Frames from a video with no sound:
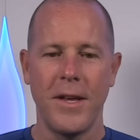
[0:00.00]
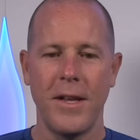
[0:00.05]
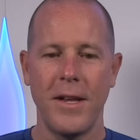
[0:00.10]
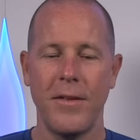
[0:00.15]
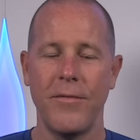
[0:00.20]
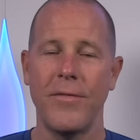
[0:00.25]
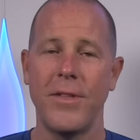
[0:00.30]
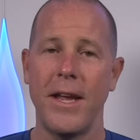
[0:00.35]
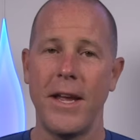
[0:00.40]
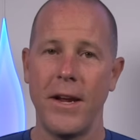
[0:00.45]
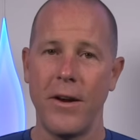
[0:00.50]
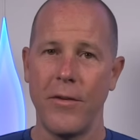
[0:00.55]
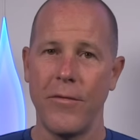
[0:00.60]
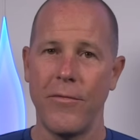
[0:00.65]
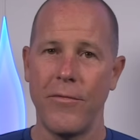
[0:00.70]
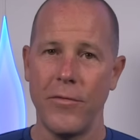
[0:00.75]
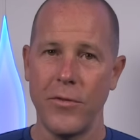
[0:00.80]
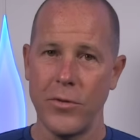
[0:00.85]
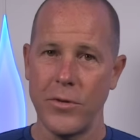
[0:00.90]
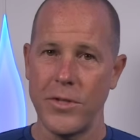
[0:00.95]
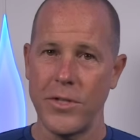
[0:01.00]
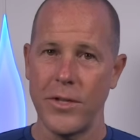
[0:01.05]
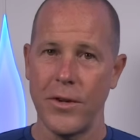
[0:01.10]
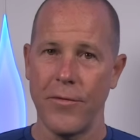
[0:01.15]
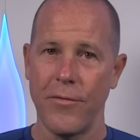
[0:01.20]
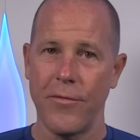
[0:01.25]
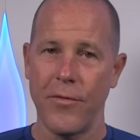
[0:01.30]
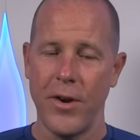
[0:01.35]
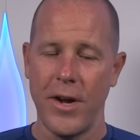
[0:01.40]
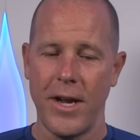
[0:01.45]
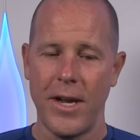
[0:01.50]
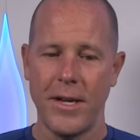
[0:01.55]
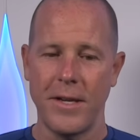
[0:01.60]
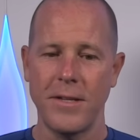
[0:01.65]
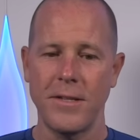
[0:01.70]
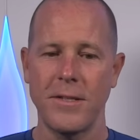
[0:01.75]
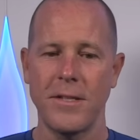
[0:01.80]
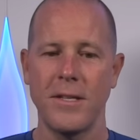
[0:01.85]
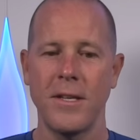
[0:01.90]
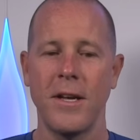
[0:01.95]
They influence their
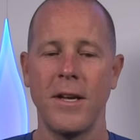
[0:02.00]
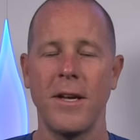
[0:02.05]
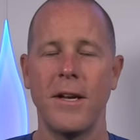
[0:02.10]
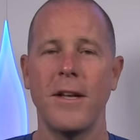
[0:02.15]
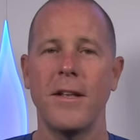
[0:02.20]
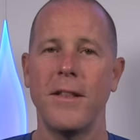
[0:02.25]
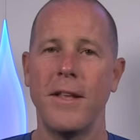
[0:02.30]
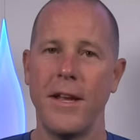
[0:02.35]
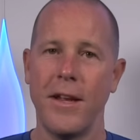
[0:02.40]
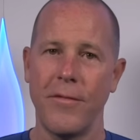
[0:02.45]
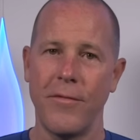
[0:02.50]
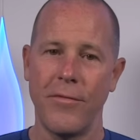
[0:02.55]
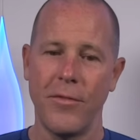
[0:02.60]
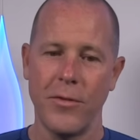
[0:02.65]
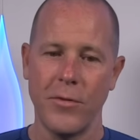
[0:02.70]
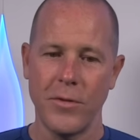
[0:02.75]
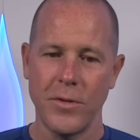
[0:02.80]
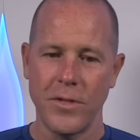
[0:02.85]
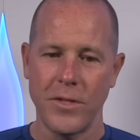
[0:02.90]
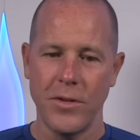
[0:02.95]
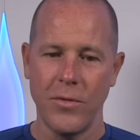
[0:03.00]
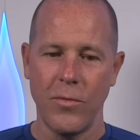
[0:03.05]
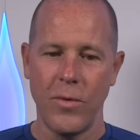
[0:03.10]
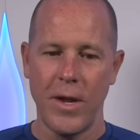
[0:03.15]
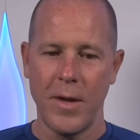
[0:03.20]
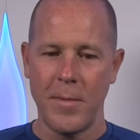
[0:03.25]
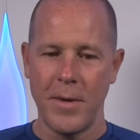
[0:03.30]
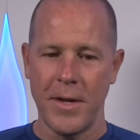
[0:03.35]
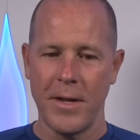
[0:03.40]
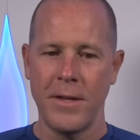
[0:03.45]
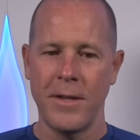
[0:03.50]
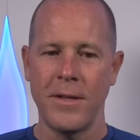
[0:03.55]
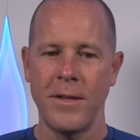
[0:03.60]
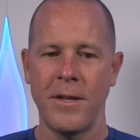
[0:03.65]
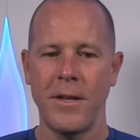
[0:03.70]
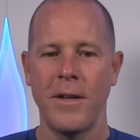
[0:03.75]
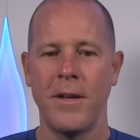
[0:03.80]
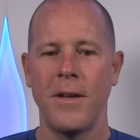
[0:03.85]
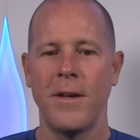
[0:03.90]
friends, they influence the women,